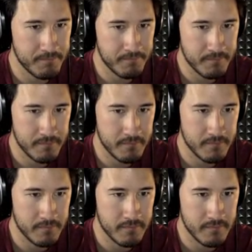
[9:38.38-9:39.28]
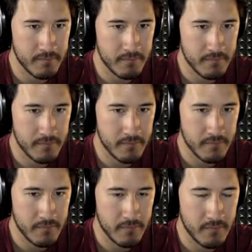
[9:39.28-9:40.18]

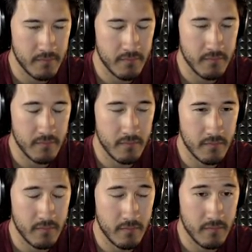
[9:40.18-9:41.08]
[no speech]